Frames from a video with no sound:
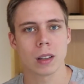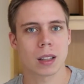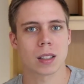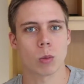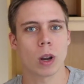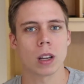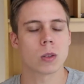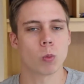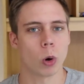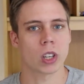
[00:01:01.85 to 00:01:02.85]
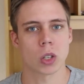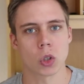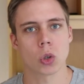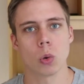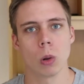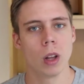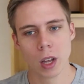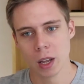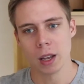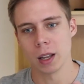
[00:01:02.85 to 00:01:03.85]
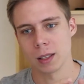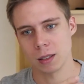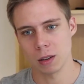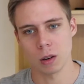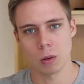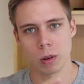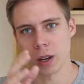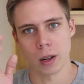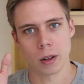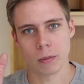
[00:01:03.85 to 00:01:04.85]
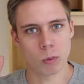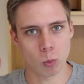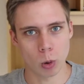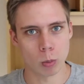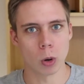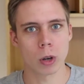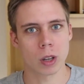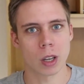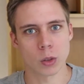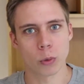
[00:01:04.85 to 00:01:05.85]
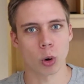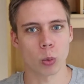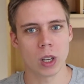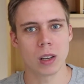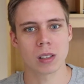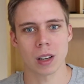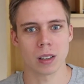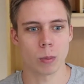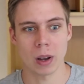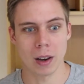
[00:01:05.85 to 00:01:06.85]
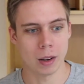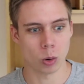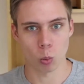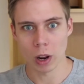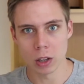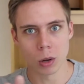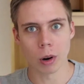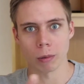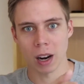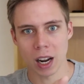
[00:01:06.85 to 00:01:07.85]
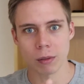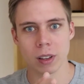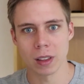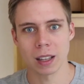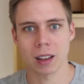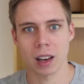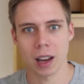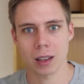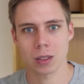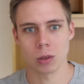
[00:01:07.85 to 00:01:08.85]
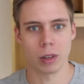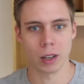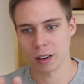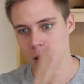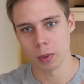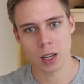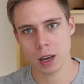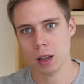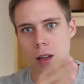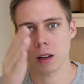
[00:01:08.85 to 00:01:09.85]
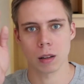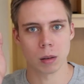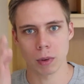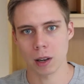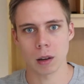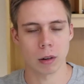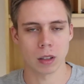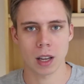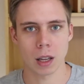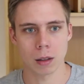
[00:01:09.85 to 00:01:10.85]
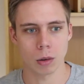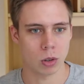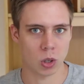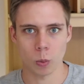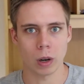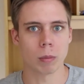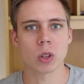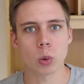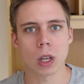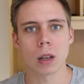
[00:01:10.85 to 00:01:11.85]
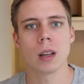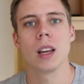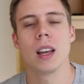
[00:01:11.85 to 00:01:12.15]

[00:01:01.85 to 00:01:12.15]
That's the way it works at the school. It's, one book is 4 weeks, and depending on when you arrive in that class, you're either at the beginning, in the middle, or at the end, or somewhere in between.